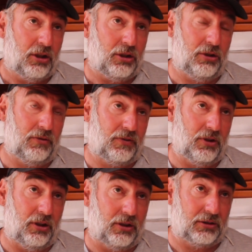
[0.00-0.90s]
You've
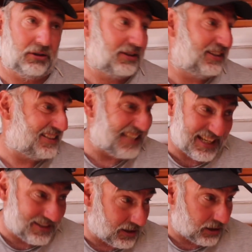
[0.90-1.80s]
got
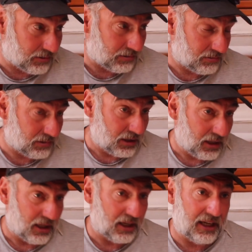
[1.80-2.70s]
Contender,
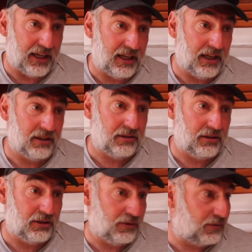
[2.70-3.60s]
and
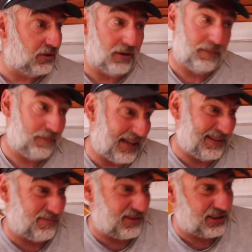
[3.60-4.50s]
you've got
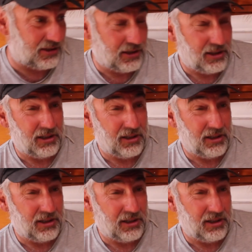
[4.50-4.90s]
Bainbridge.